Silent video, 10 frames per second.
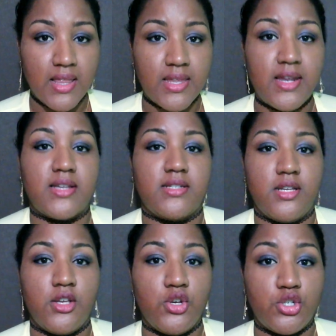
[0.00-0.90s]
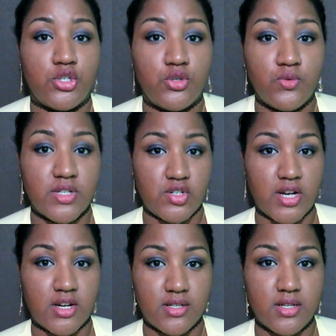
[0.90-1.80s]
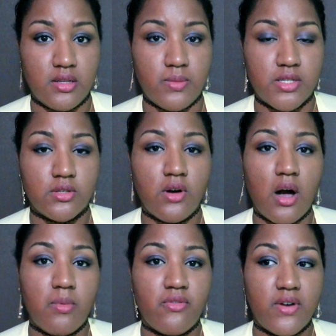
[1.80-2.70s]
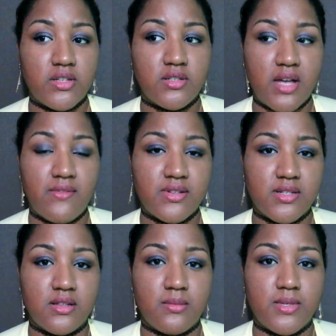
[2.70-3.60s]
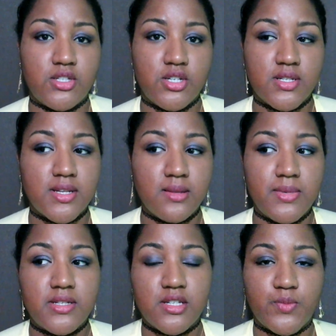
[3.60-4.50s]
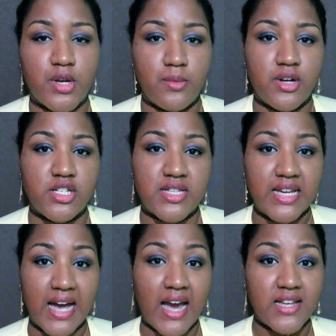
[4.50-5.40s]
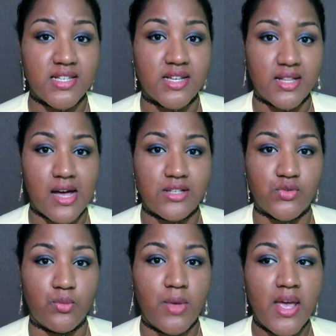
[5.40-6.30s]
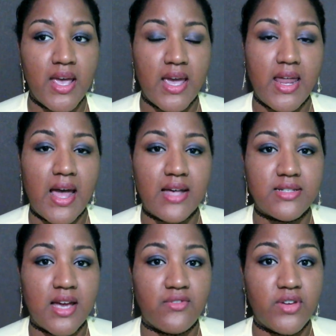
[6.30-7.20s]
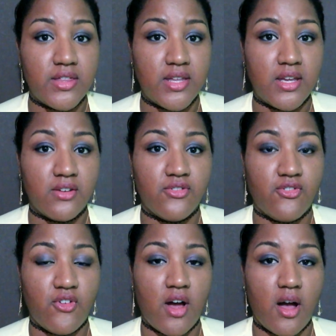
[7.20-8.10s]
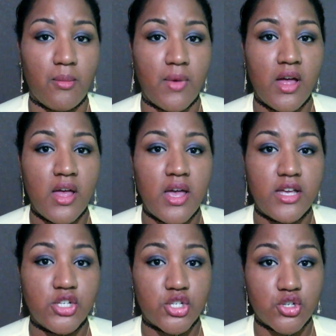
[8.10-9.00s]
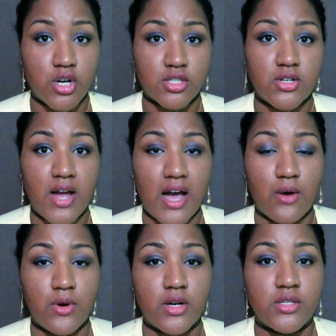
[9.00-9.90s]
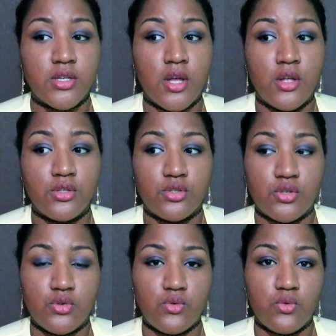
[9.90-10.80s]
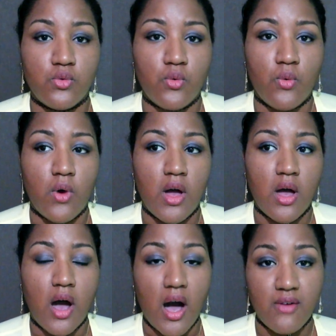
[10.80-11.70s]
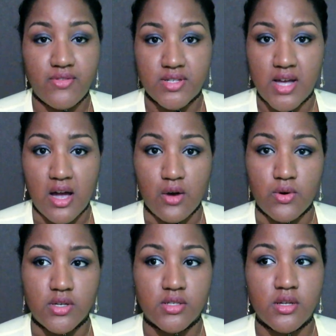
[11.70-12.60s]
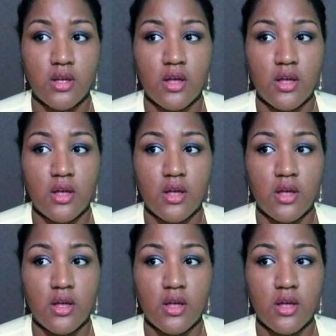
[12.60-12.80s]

The next thing you should do is check your syllabus. So all professors have a syllabus. Your syllabus is pretty much the guide to the classroom. It has everything from instructor hours to office hours,